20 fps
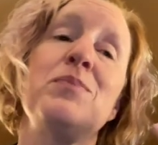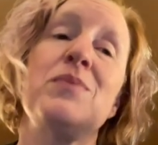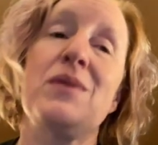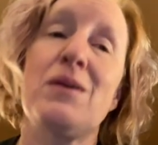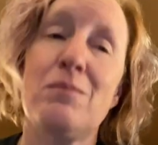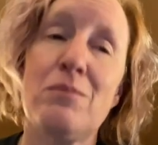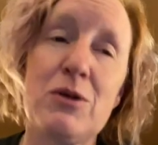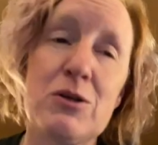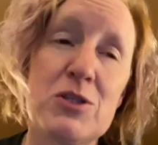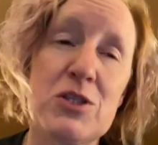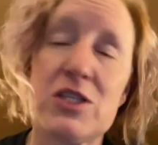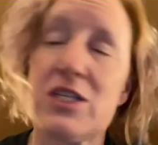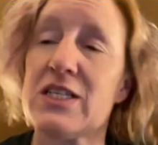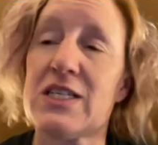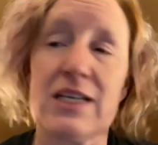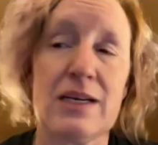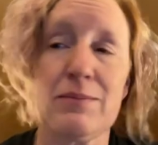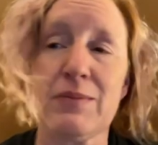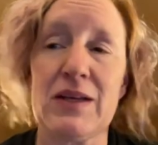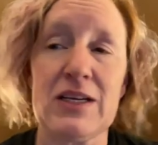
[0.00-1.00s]
Most of the
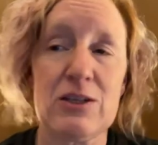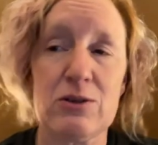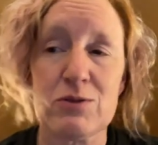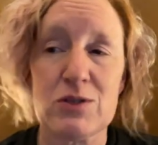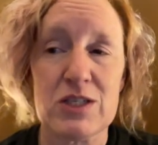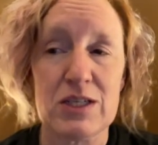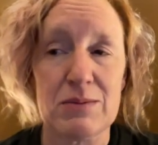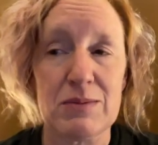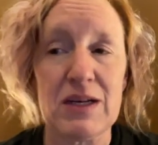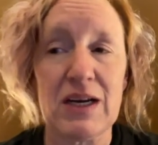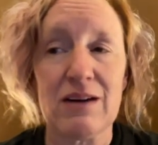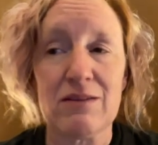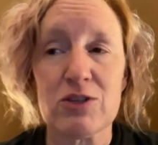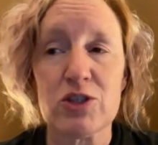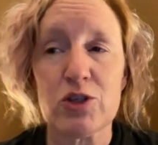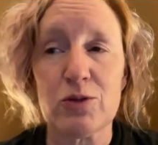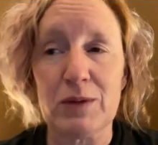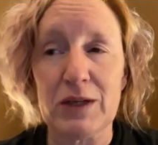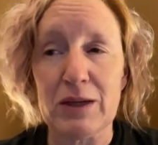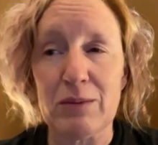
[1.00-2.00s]
time they don't seem to have
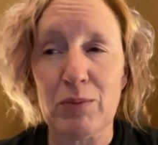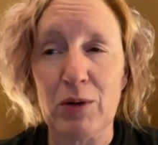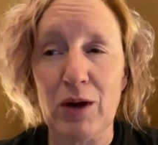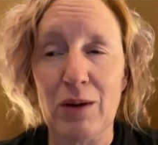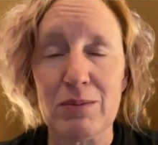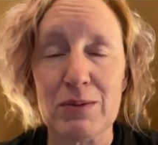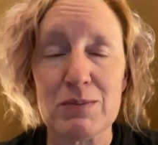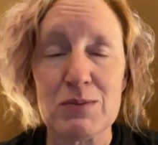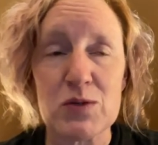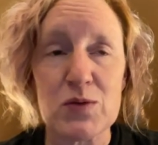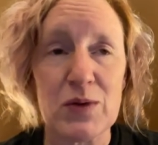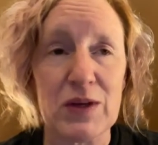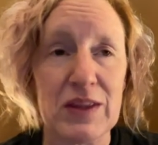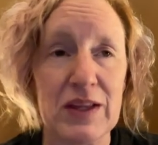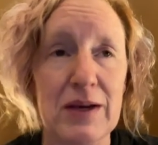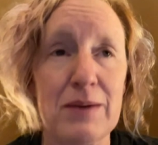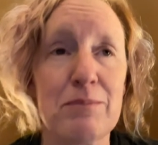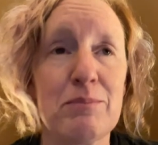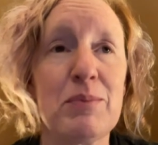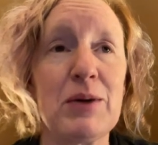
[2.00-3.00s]
too many problems with
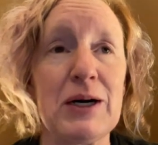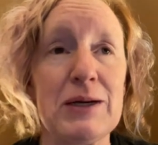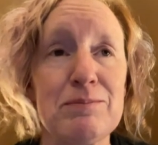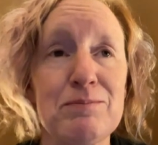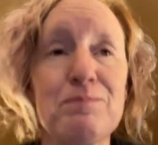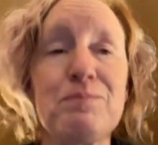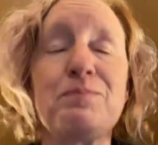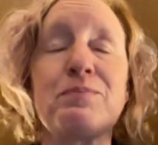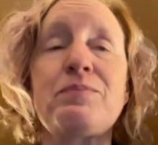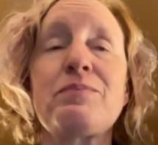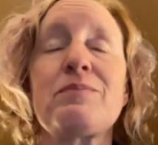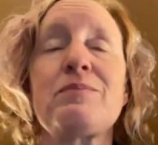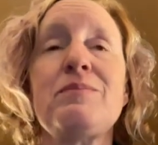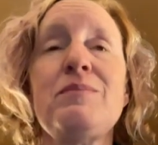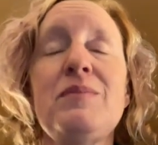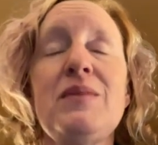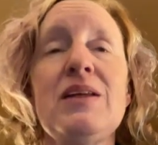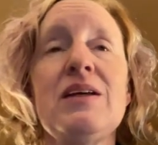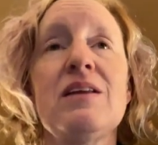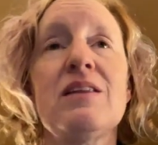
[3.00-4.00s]
it, but
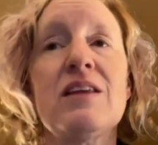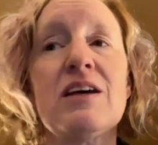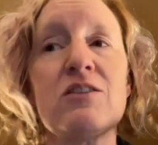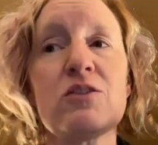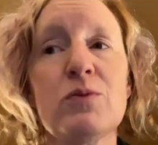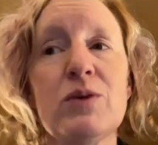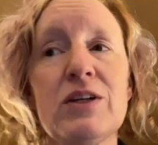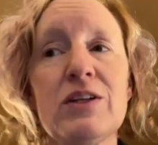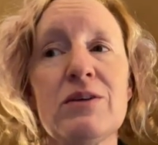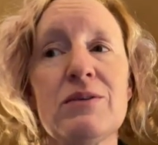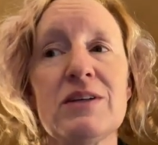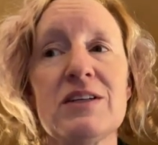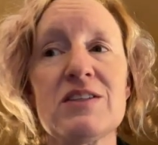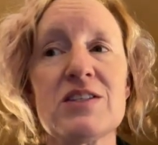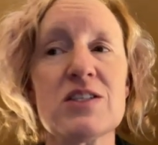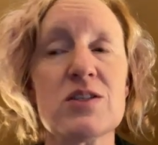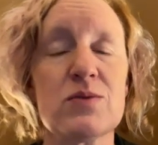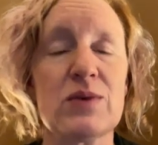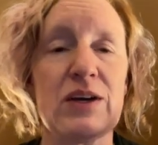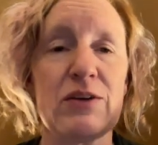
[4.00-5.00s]
that's one of the
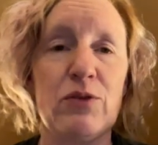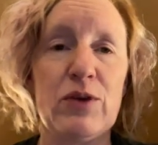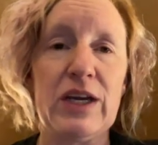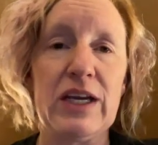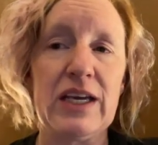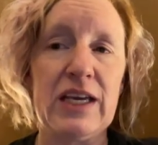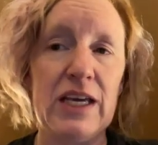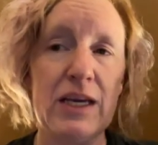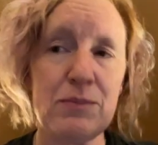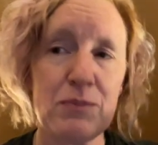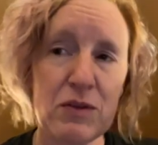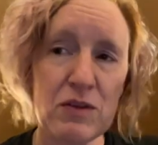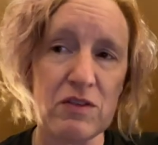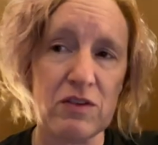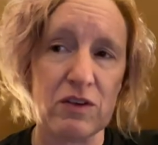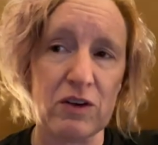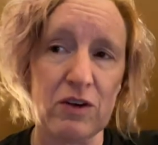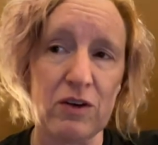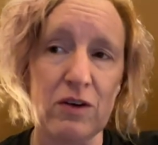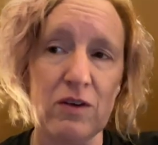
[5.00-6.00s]
reasons why if we can keep the
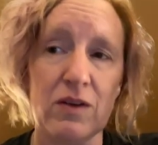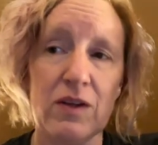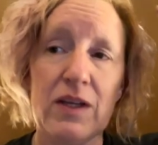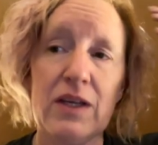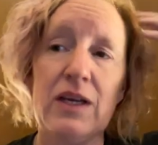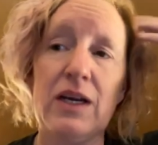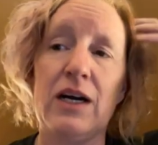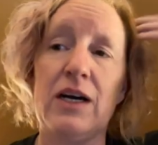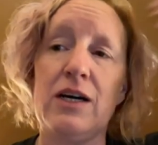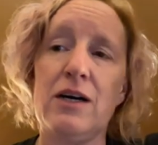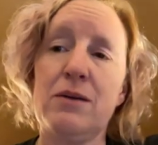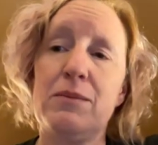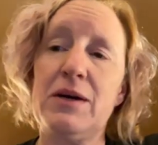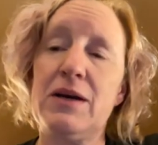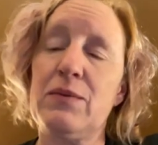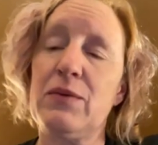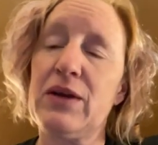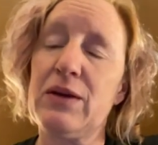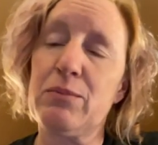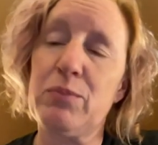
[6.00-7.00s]
skull and
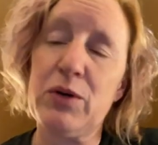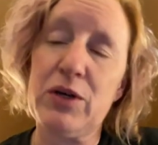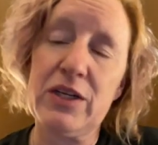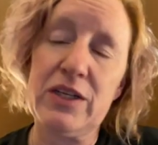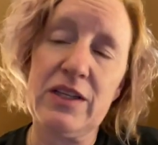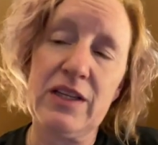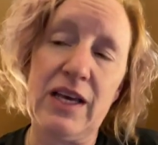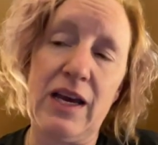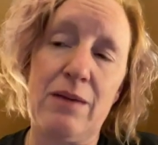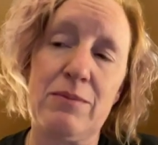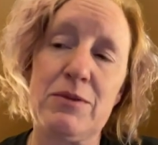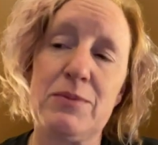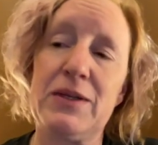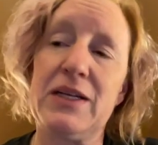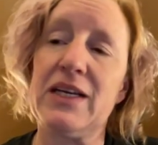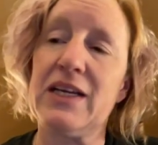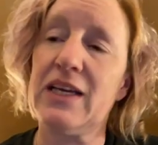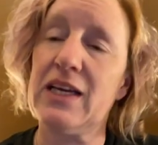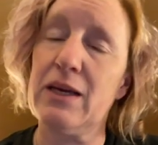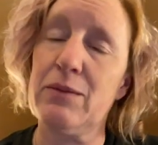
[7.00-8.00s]
we can put it in the abdomen
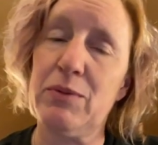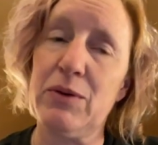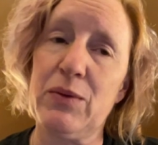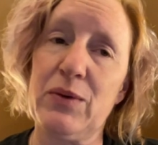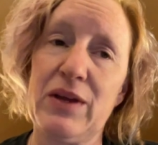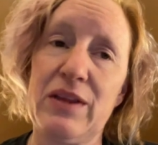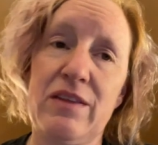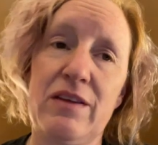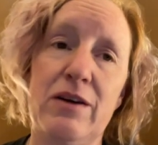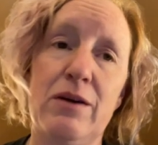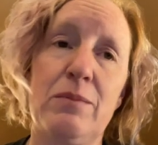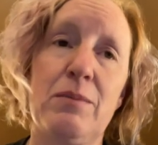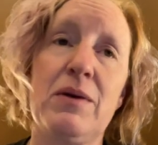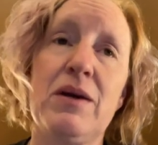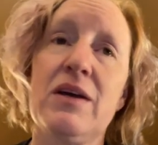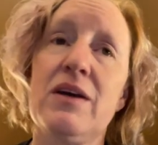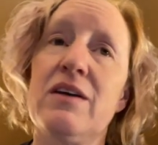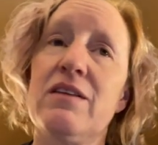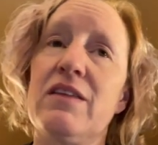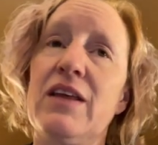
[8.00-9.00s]
and keep it with them,
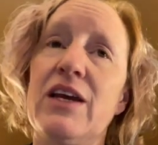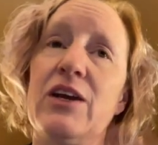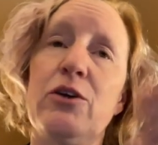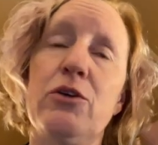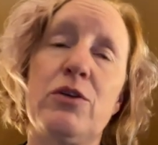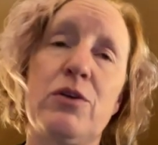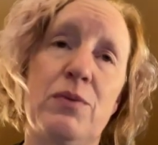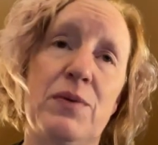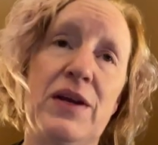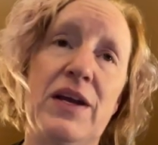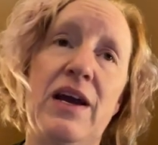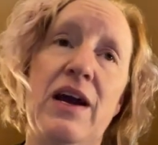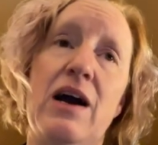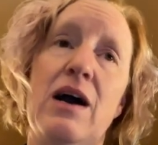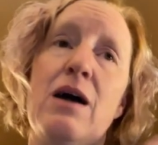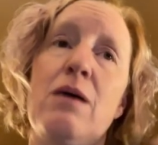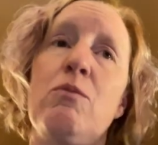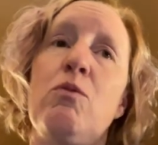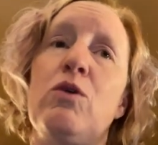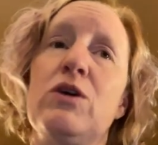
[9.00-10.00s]
they can go to
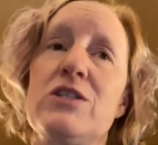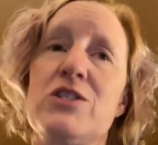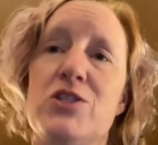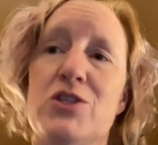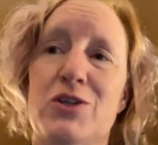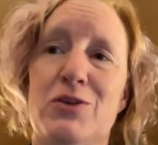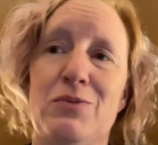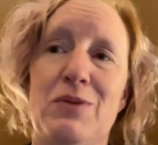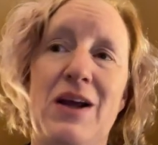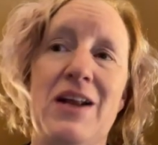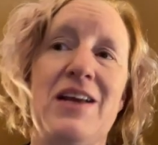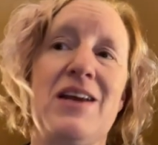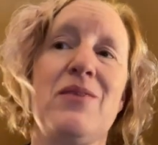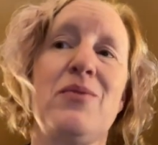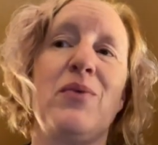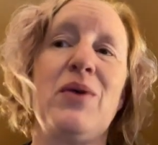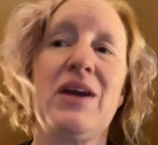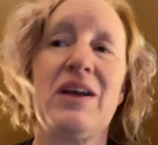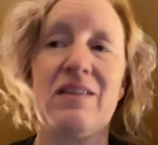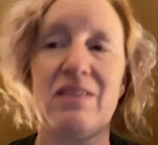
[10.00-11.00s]
rehab. Once they're ready,
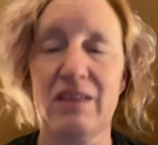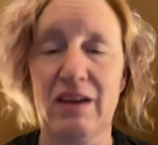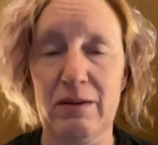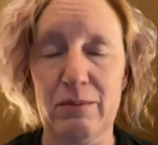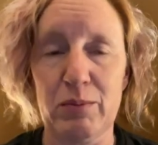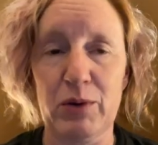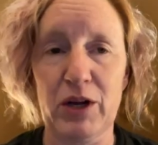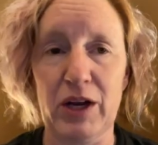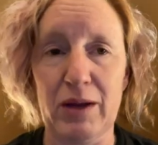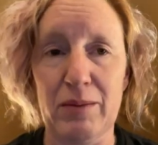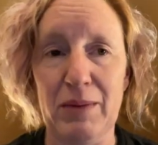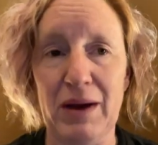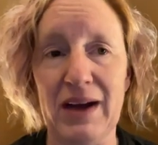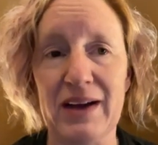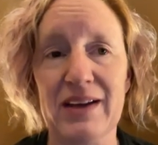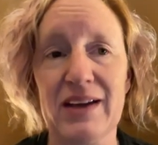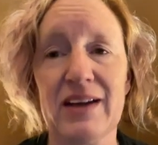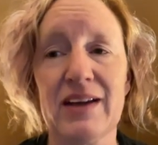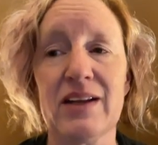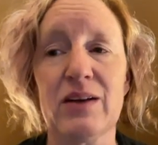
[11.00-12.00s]
we can then put it back
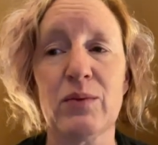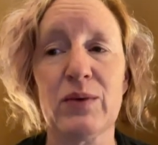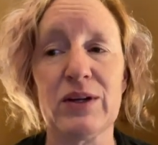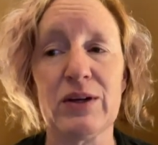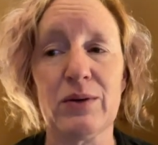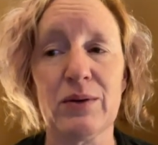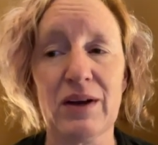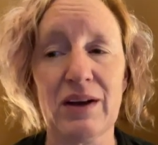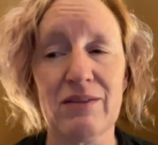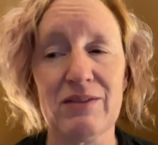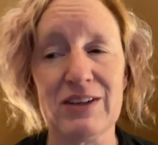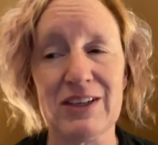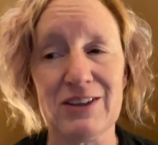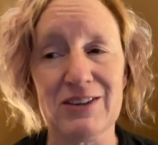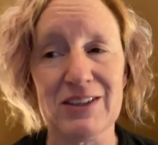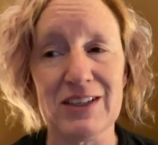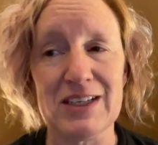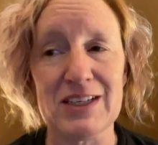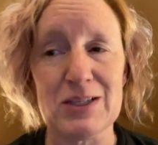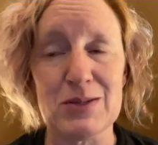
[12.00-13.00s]
in and we don't have
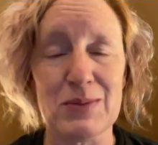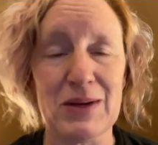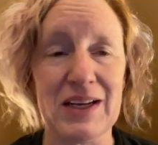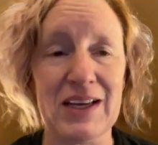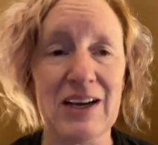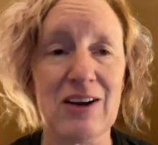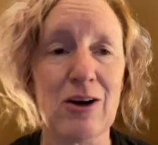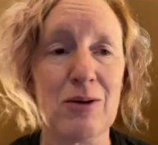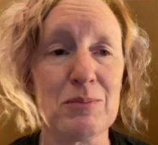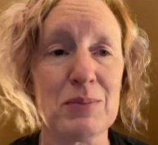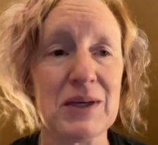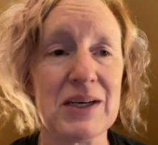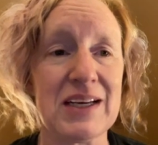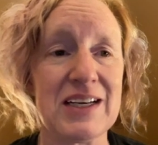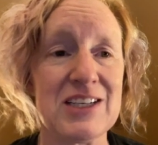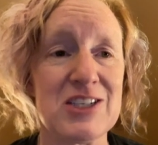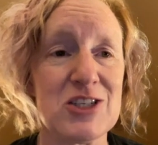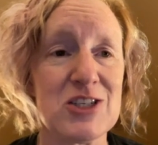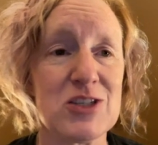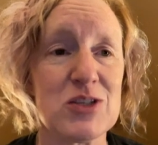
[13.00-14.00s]
nearly as many
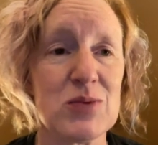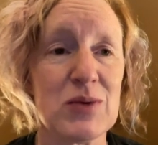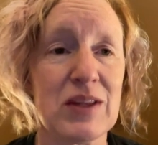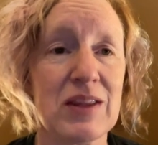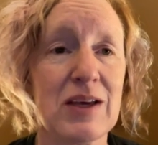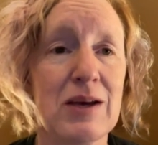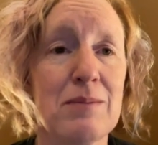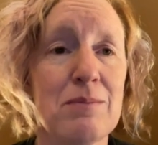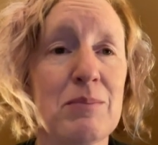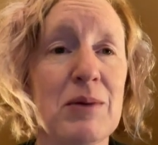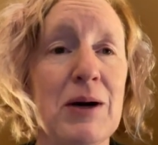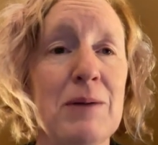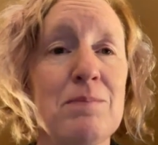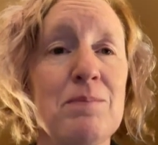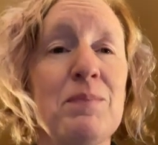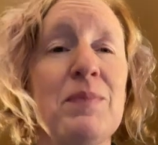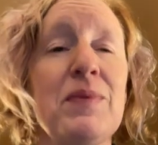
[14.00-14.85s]
complications with it. But